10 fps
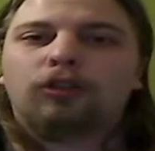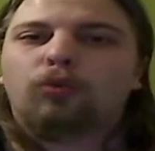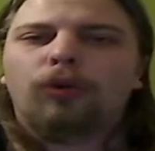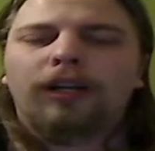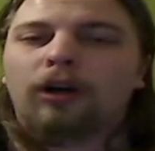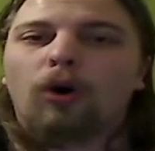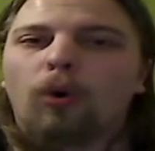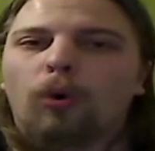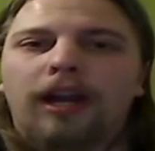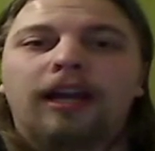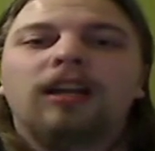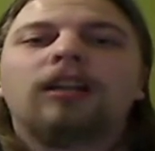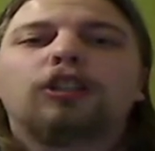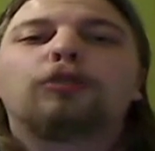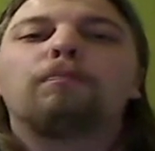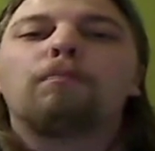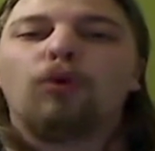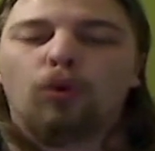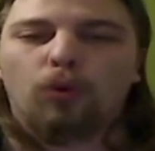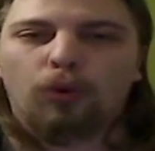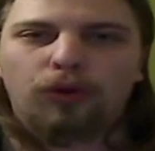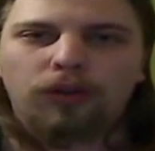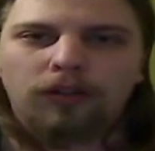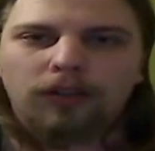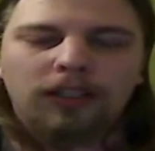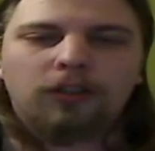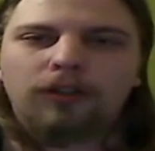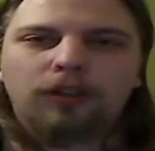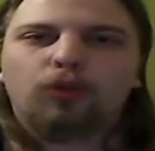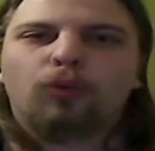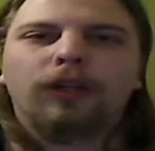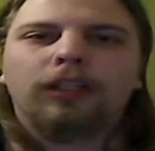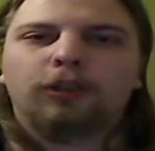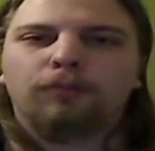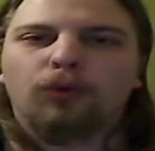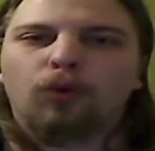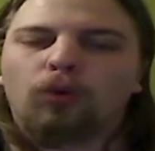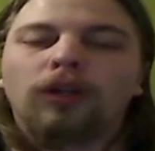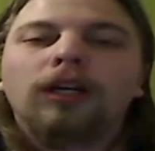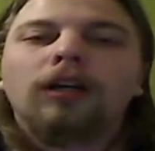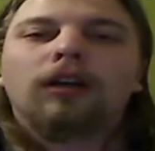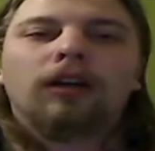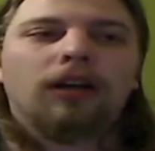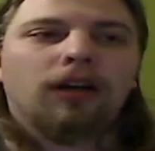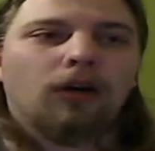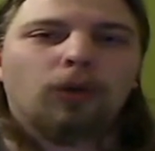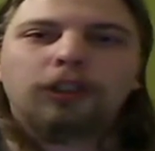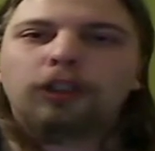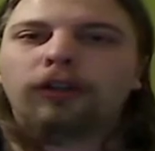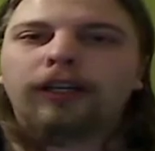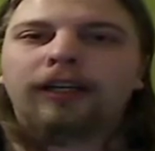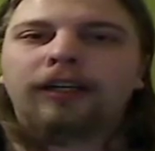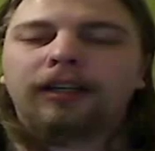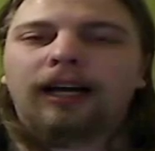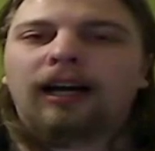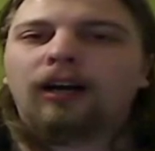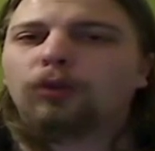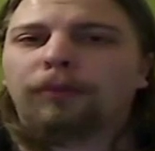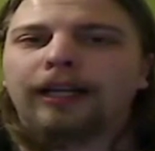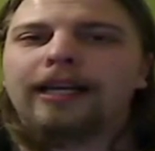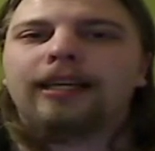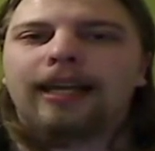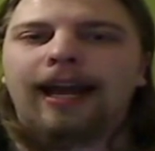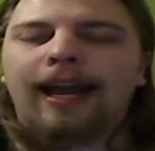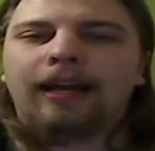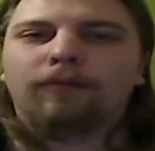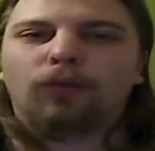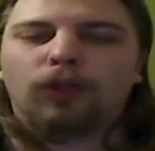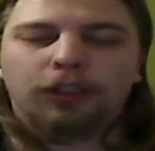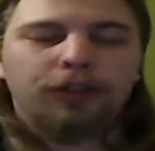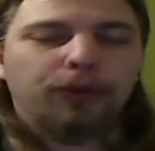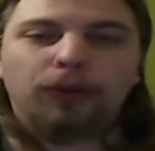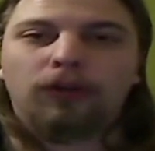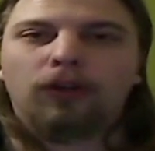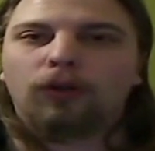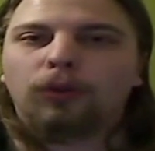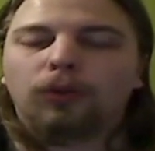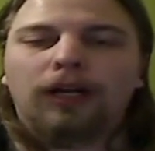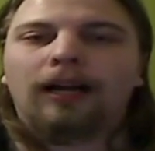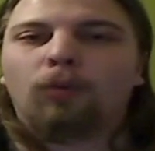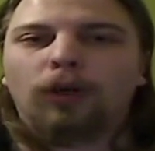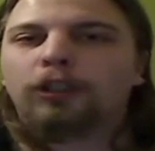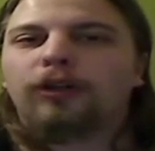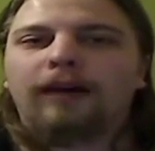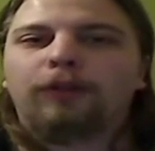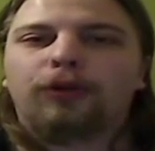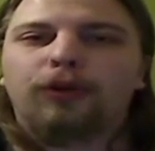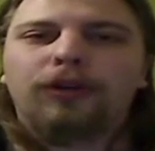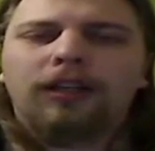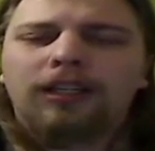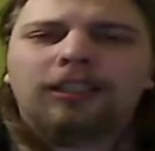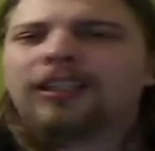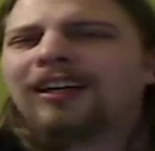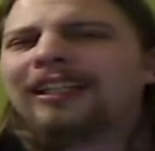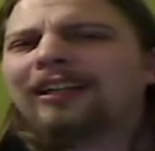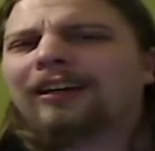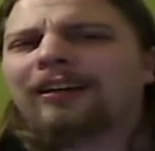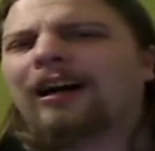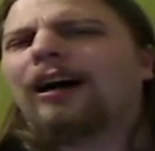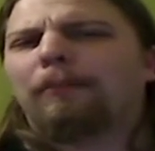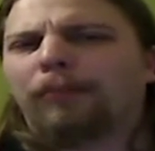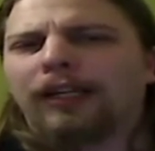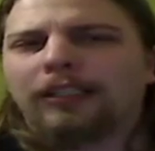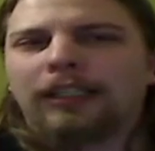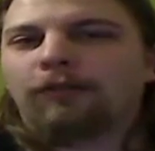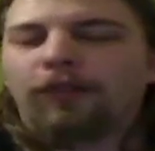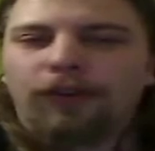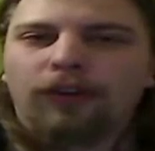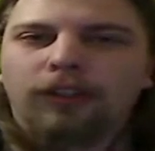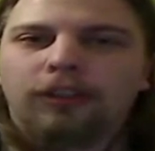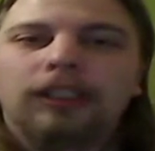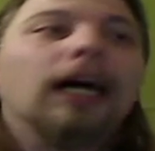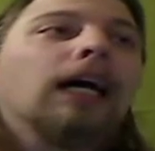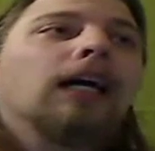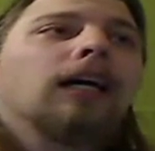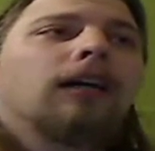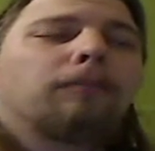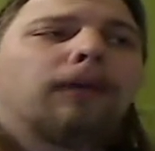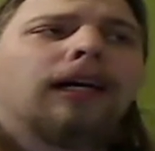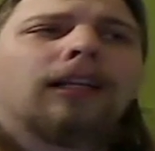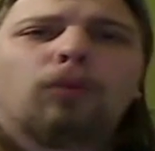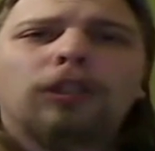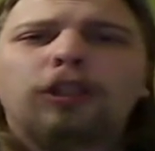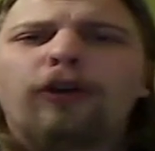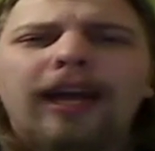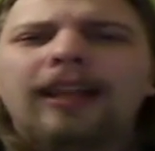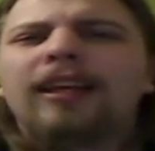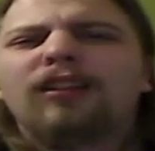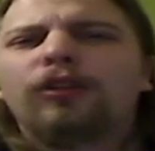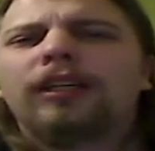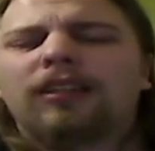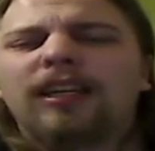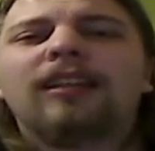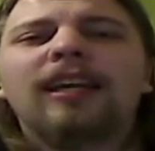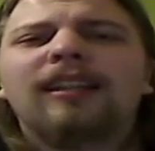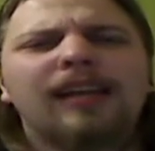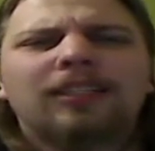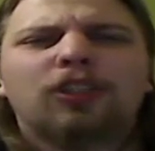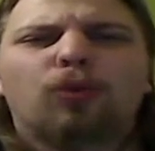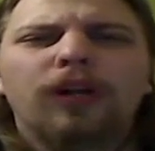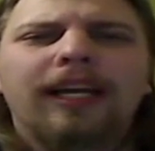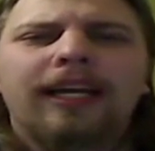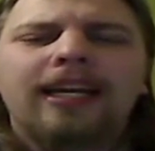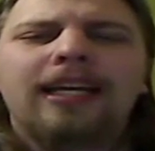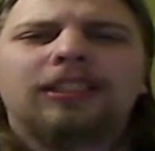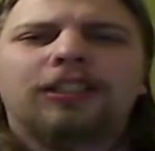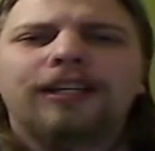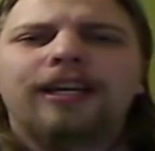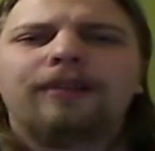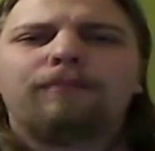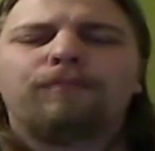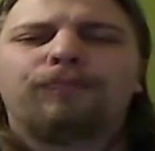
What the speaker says: it's really okay. It's smooth. It's really smooth. Once you learn how to play the game, once you know what you have to do, it's kind of complex at first. But once you get into it, it gets really easy.